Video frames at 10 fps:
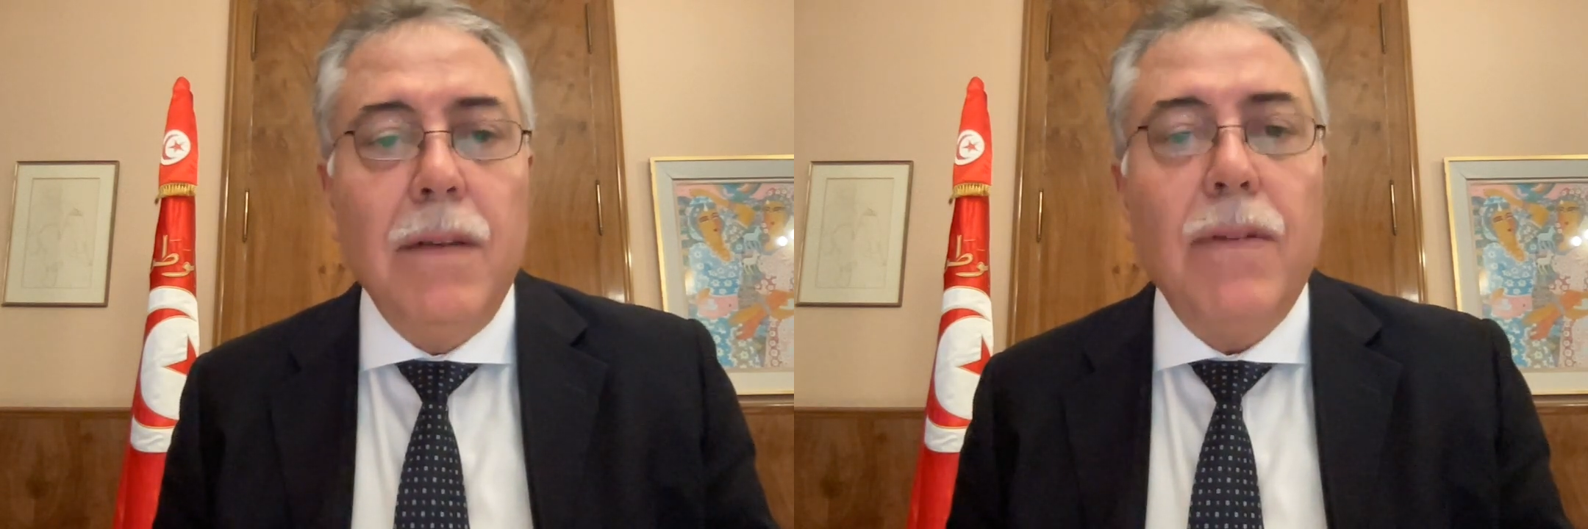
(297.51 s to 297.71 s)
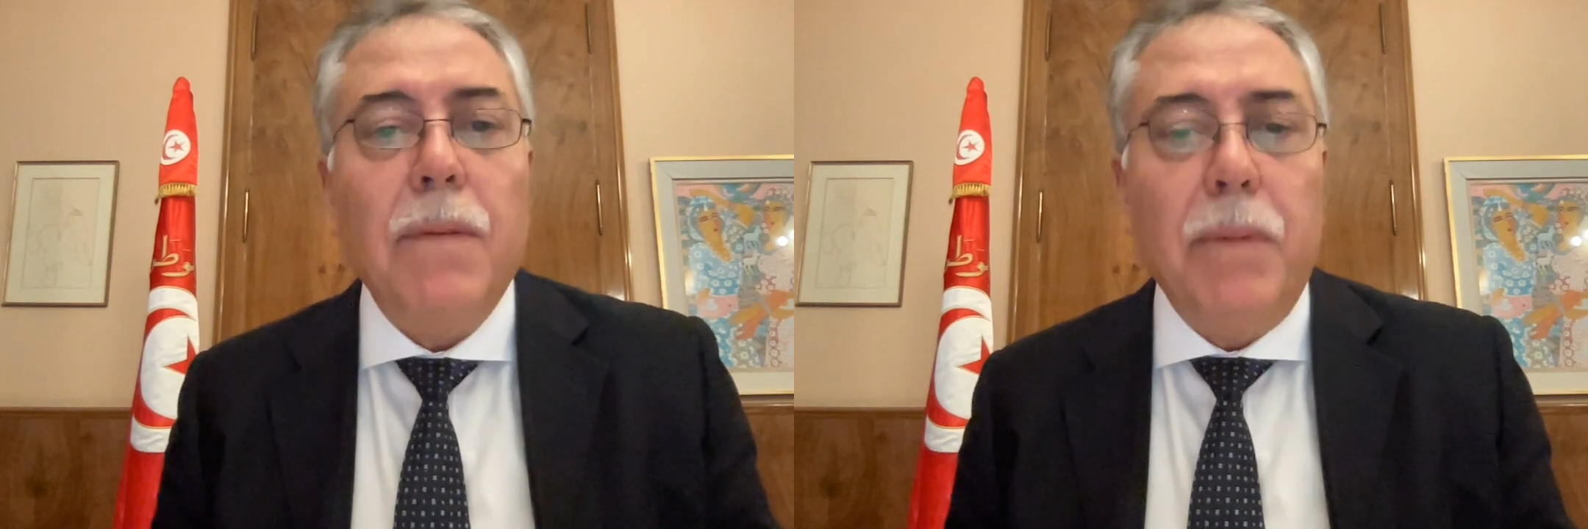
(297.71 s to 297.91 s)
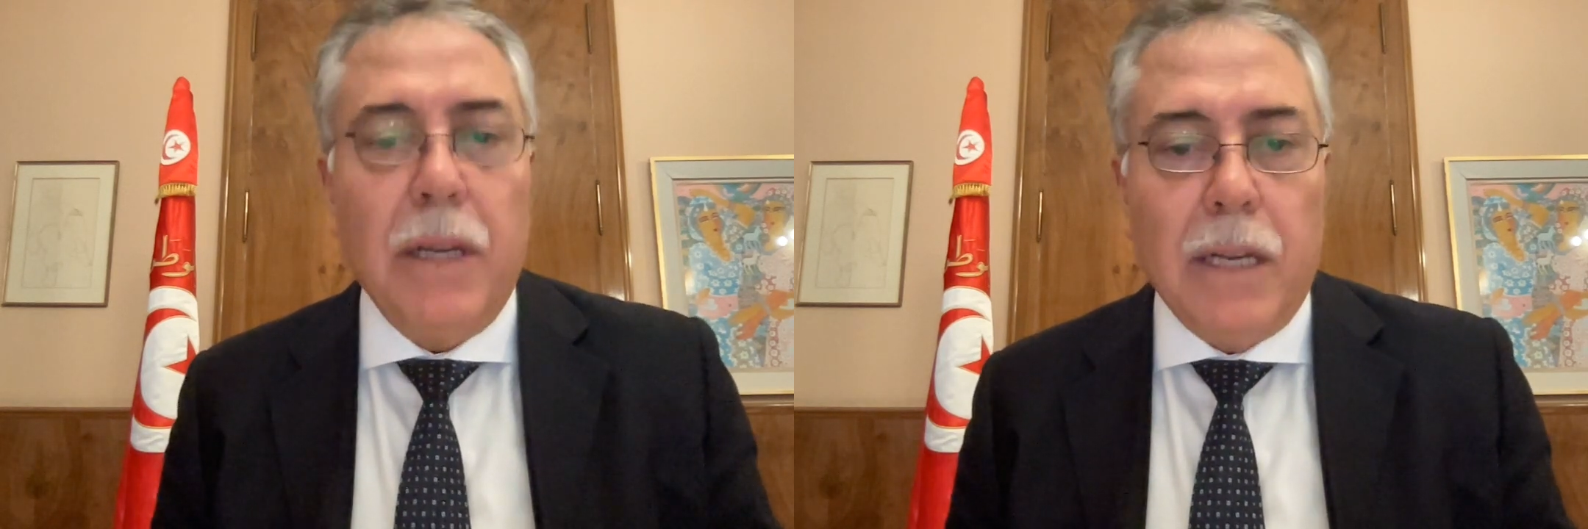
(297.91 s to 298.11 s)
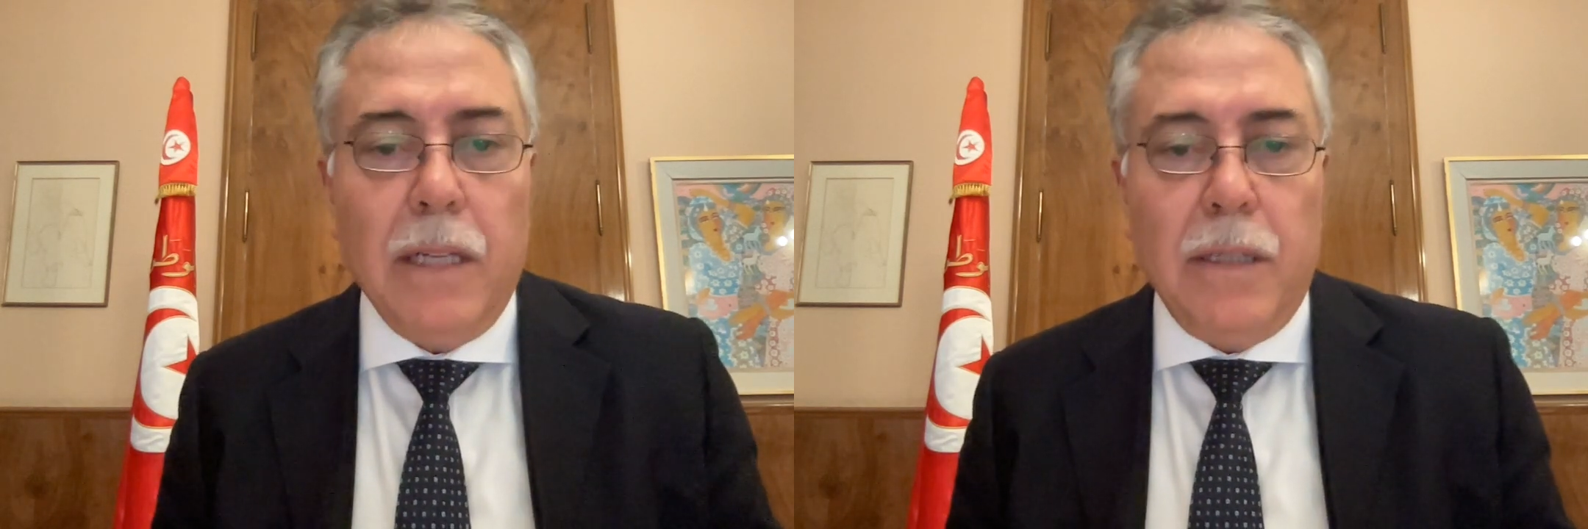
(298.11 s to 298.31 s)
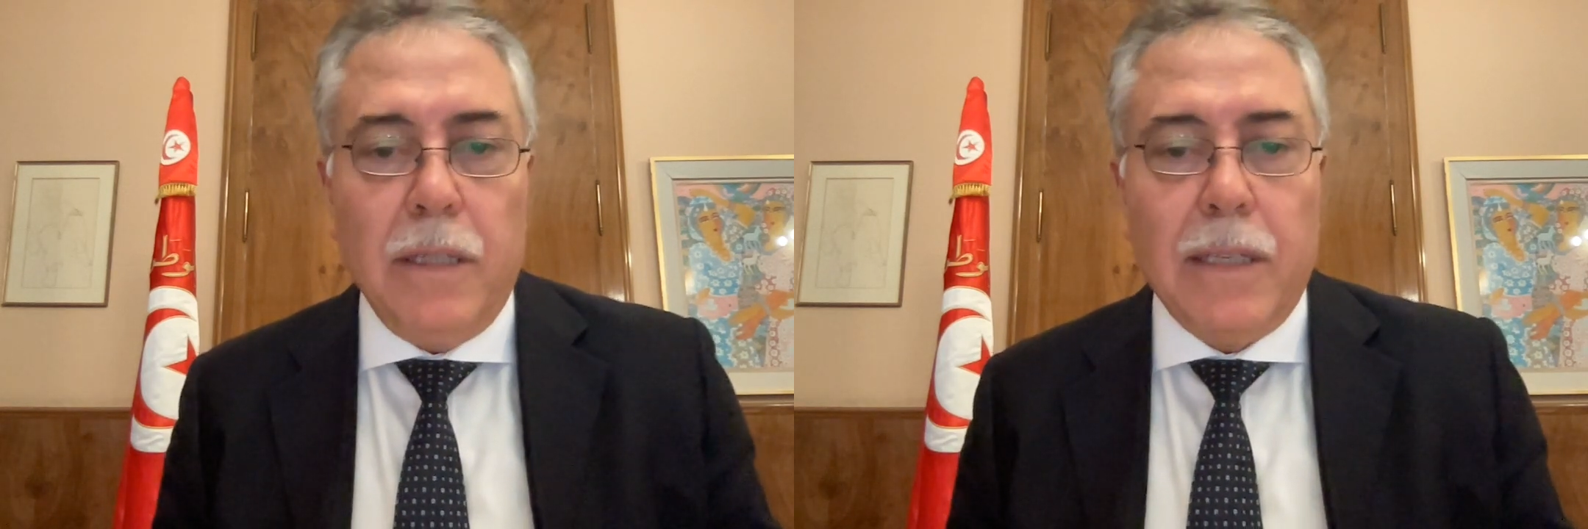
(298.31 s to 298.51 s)
developing
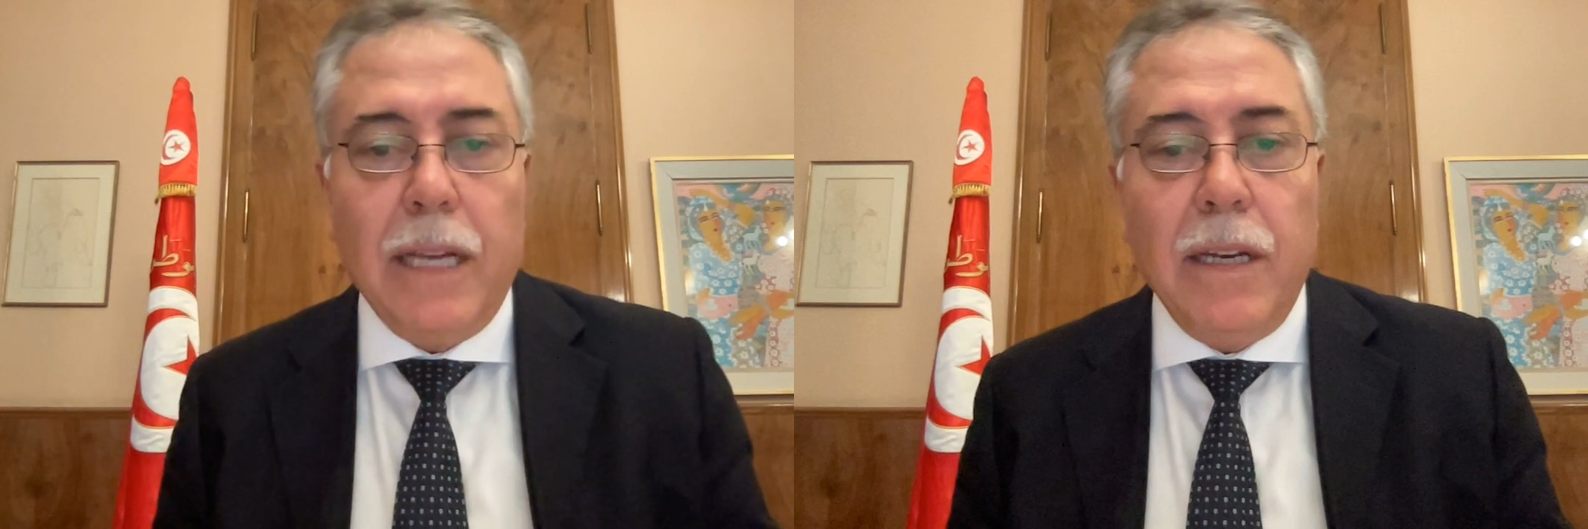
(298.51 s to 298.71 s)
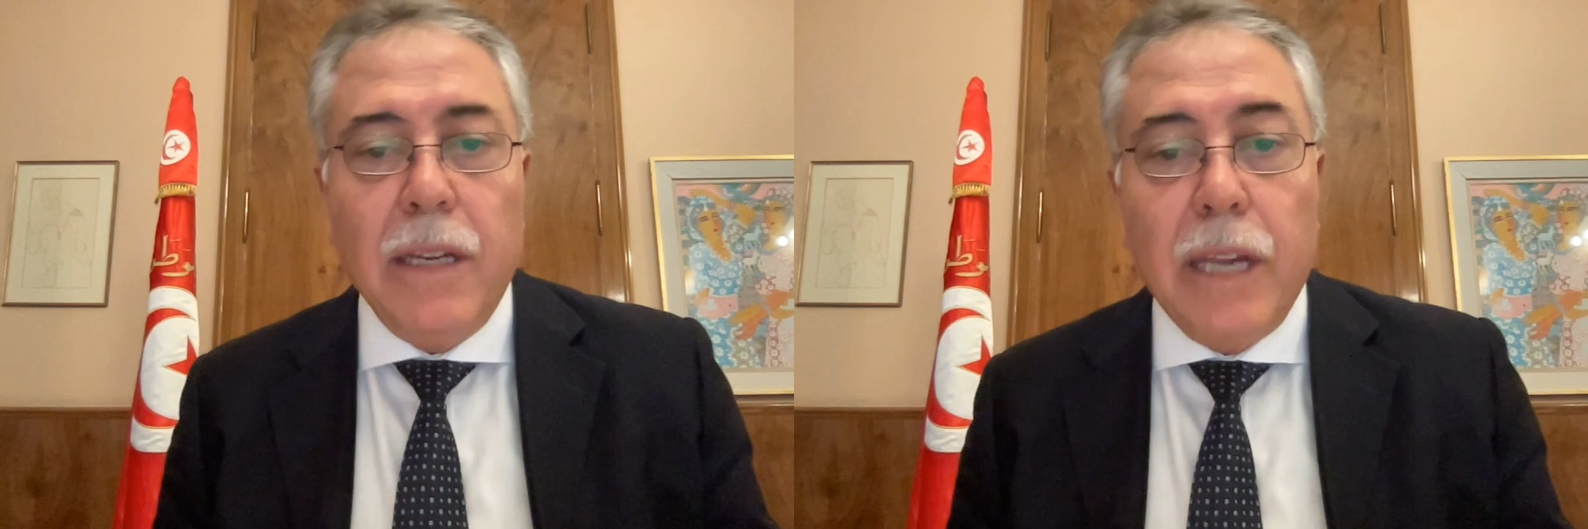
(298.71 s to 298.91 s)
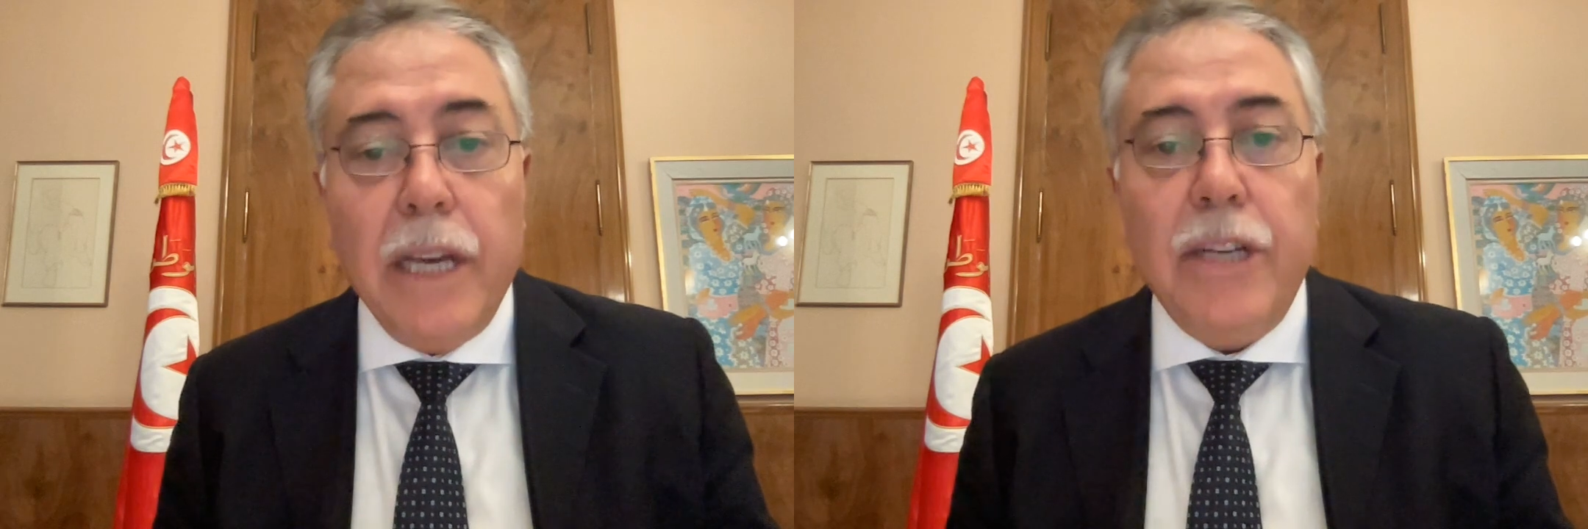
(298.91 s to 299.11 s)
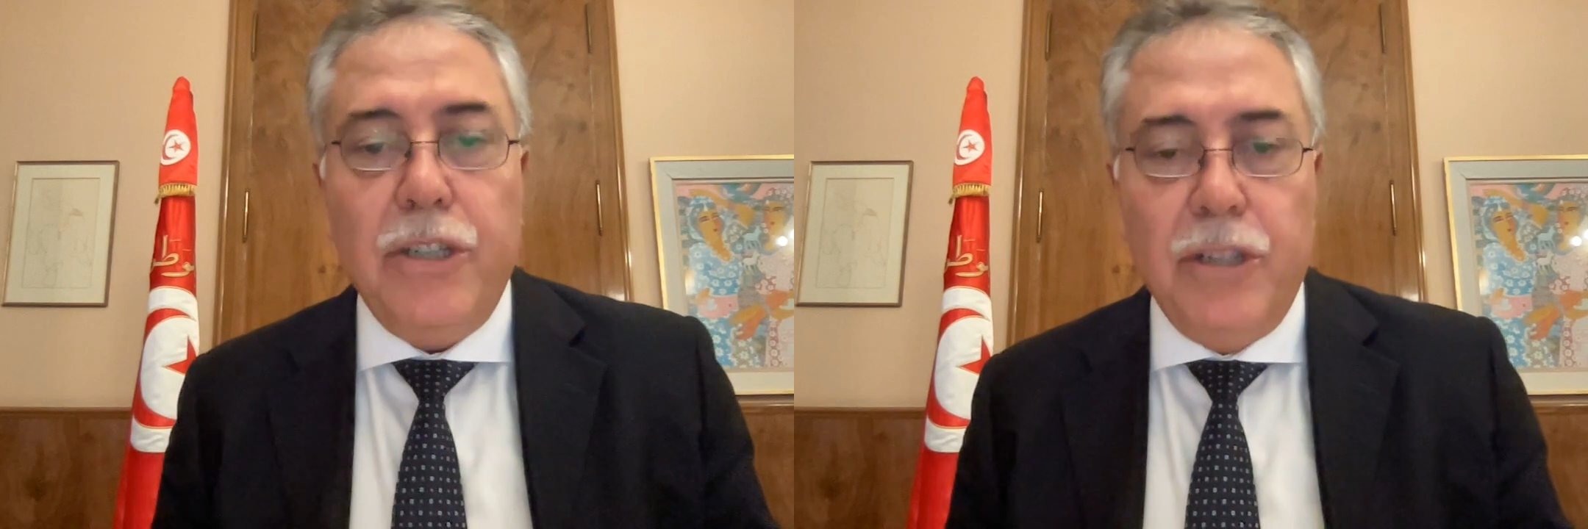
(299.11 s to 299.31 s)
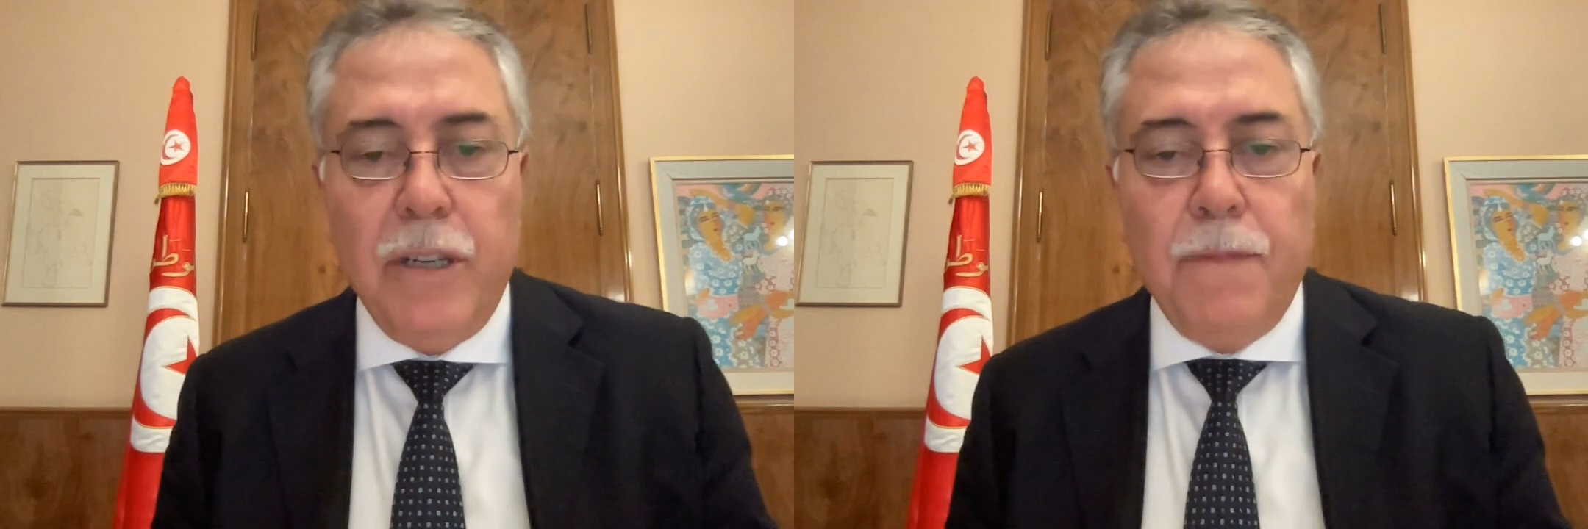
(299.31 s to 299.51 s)
countries can
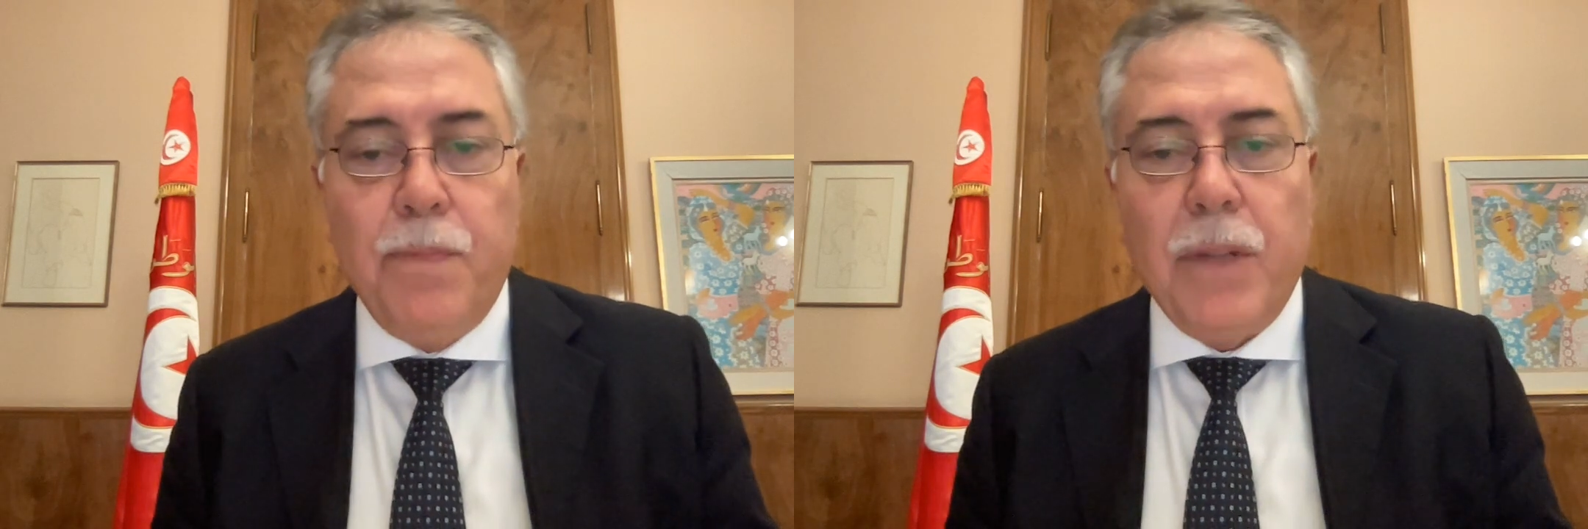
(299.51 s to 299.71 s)
engage